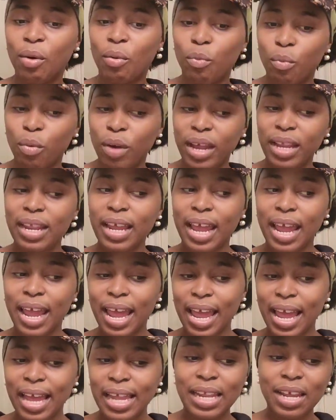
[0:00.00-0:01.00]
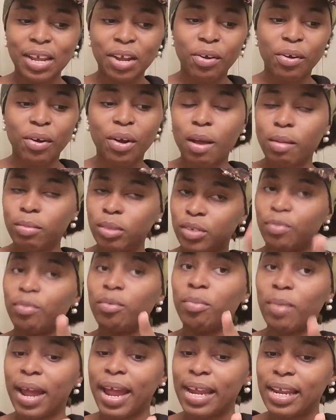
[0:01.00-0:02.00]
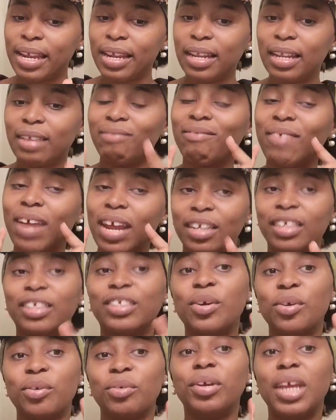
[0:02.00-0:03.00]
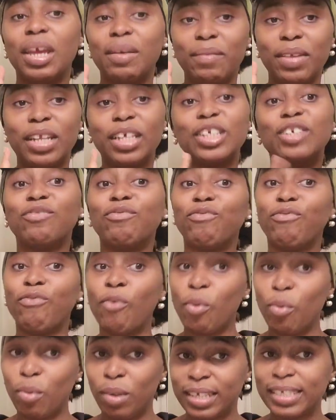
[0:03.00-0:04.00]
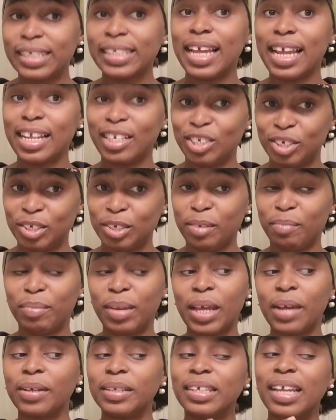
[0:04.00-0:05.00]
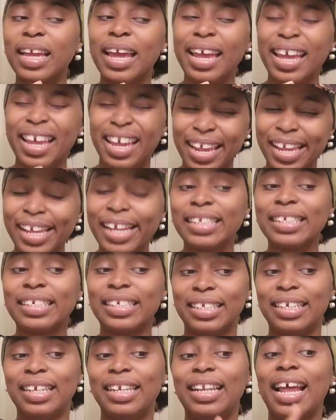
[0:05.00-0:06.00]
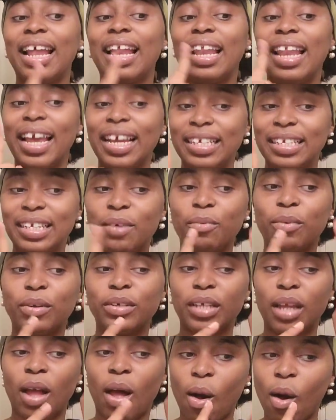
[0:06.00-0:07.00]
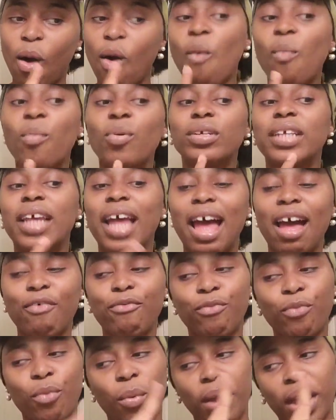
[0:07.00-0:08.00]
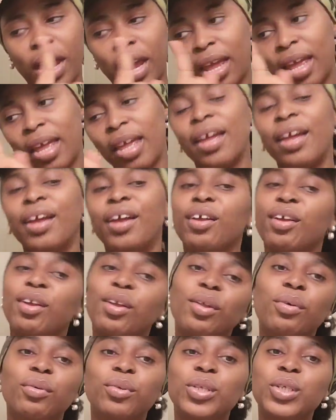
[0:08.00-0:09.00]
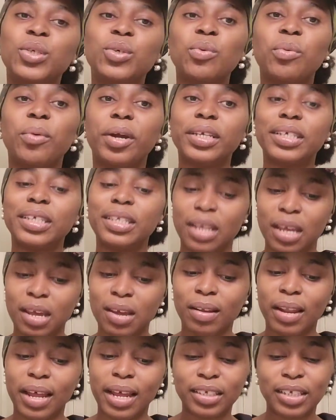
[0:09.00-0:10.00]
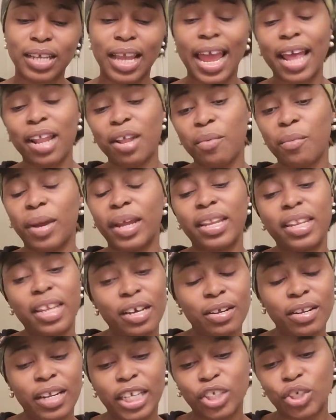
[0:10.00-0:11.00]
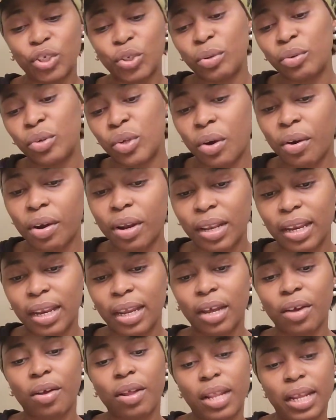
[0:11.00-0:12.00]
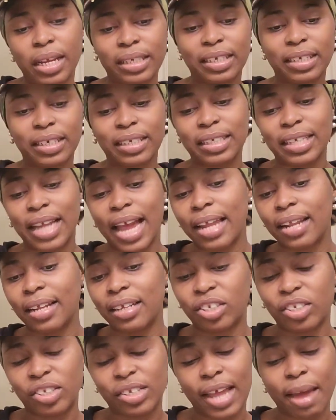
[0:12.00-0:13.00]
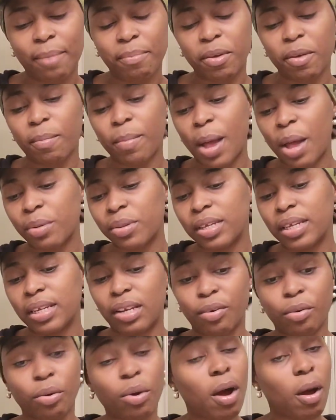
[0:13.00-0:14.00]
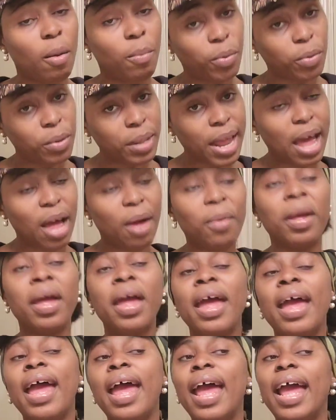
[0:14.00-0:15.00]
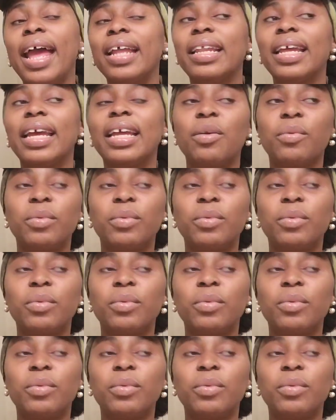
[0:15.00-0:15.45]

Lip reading: when any girl comes for Ryan, Ryan is going to give it his full attention, because he can see that Lexi was almost halfway, you know, towards Nicholas. Anyway, Nicholas chose Courtney. Courtney's excited. He's happy about it. They're a couple now. And then